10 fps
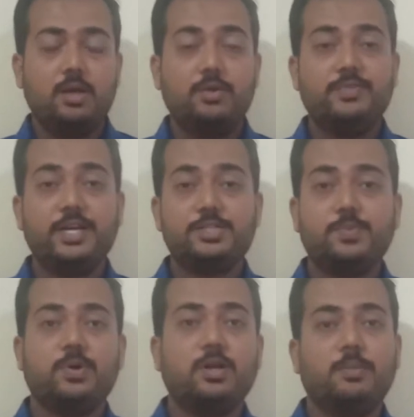We had
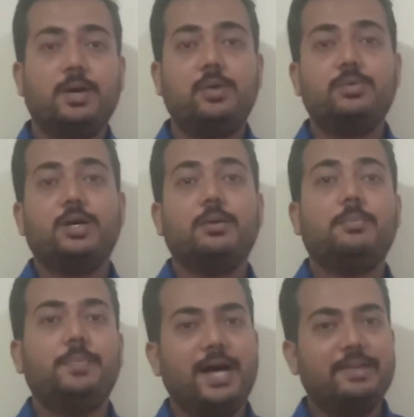spoken
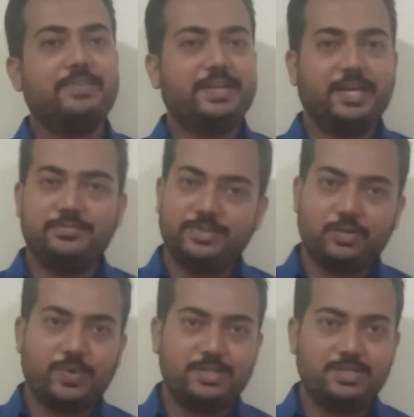about bivariate
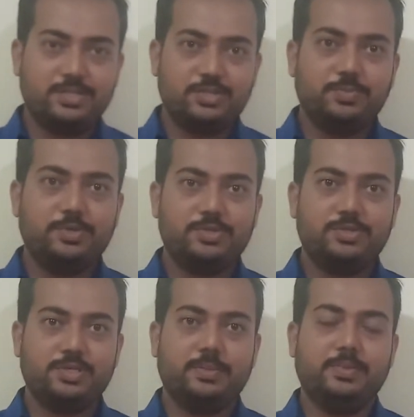frequency distribution
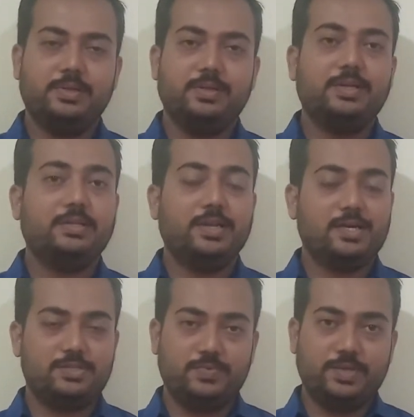table in the
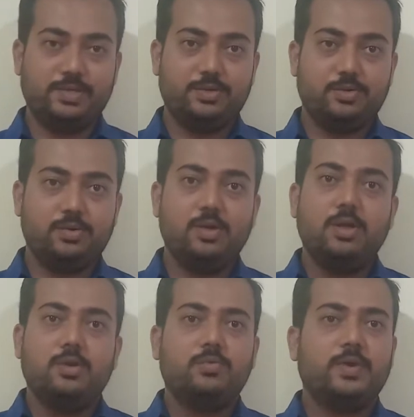last video,
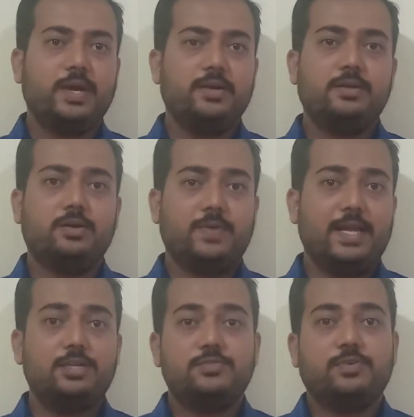where
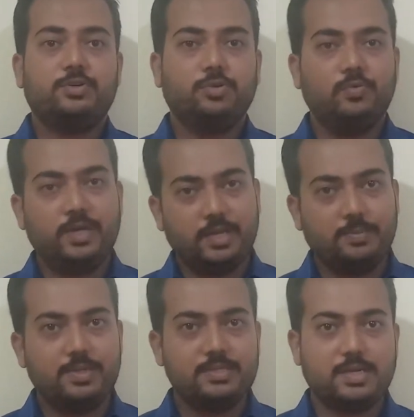values for two
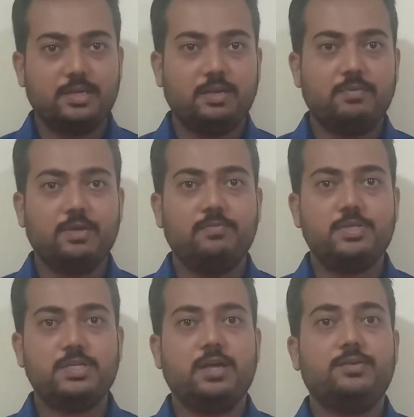variables are given
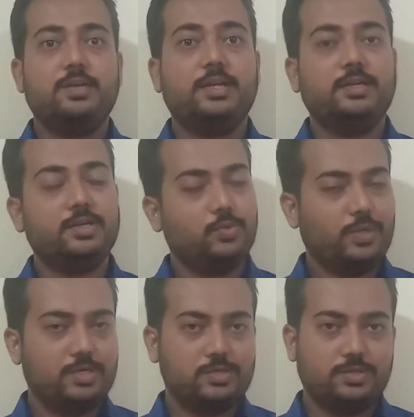which are related to
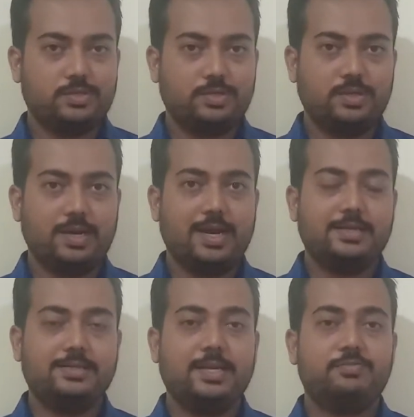each other
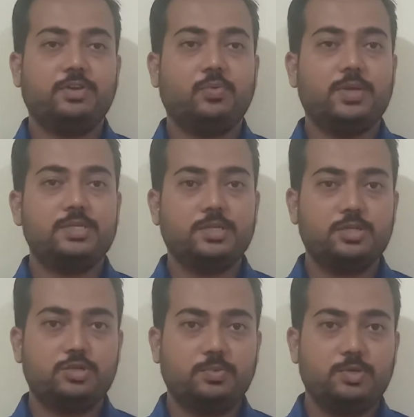and their frequency
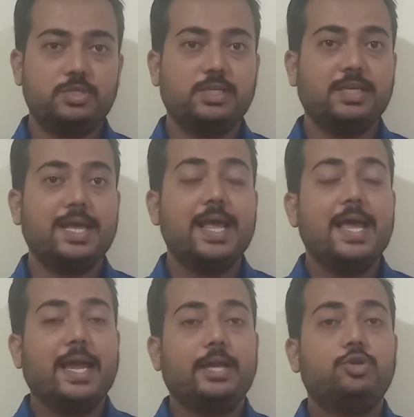distribution
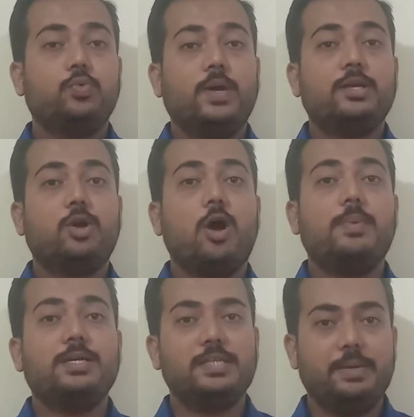into one
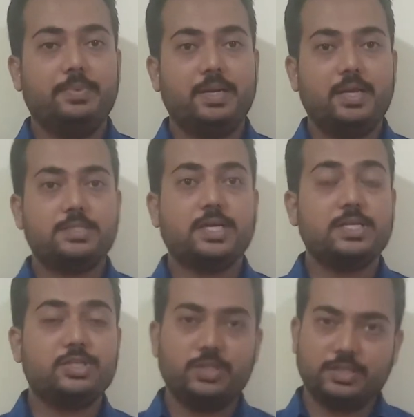common table is
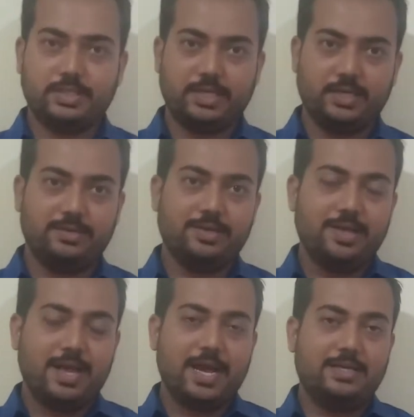constructed,
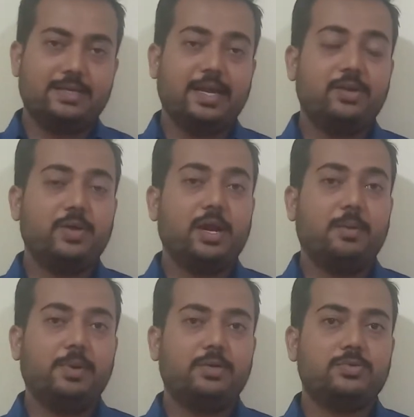and there we are
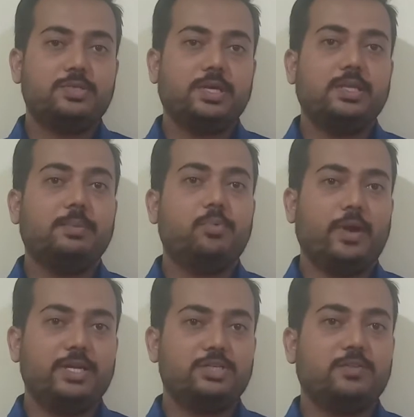able to see the
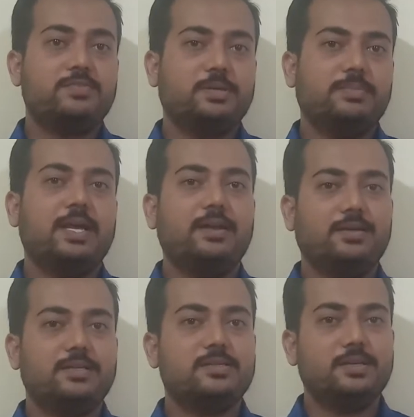points of
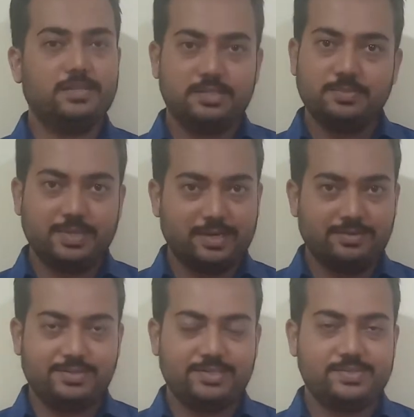similarities and
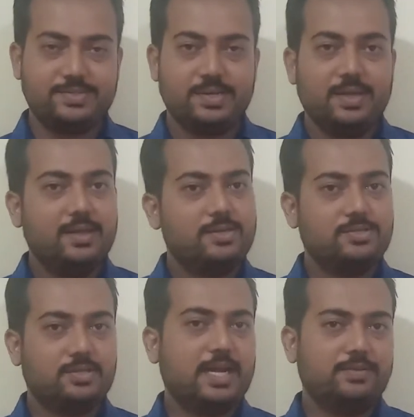dissimilarities.
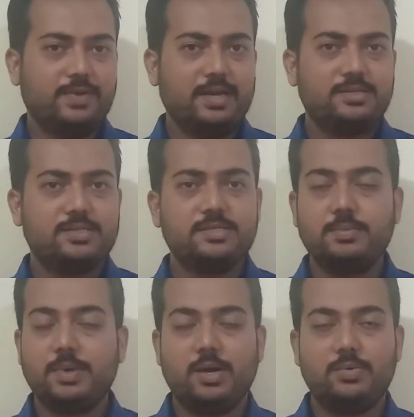So that we had discussed
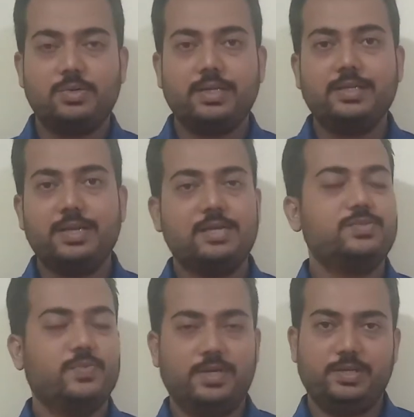about in the
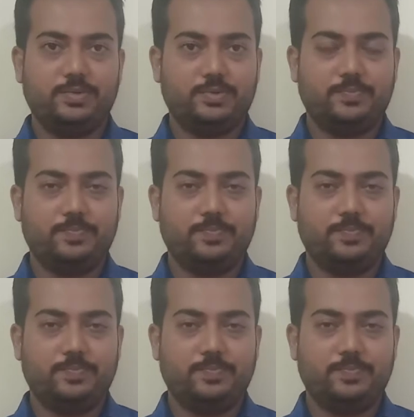last video.